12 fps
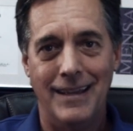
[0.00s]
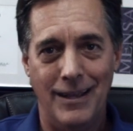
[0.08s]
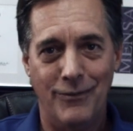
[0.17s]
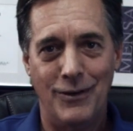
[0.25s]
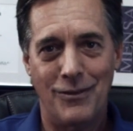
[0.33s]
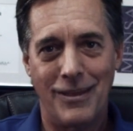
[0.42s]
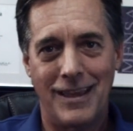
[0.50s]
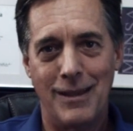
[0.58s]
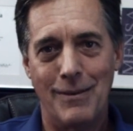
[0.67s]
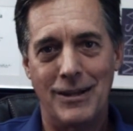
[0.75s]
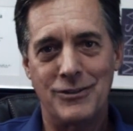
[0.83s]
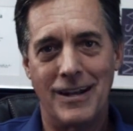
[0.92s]
if you're thinking
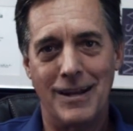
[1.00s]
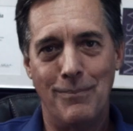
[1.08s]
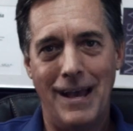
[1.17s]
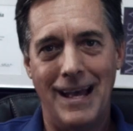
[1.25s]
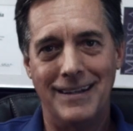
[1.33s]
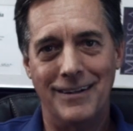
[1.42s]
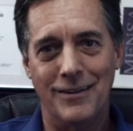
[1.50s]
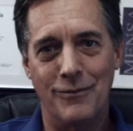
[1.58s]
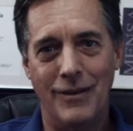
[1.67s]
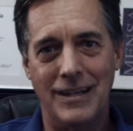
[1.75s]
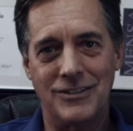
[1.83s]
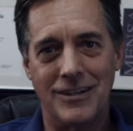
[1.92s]
about trying to patent your
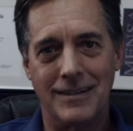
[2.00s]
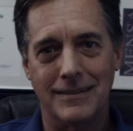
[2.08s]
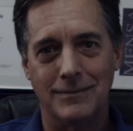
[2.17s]
invention.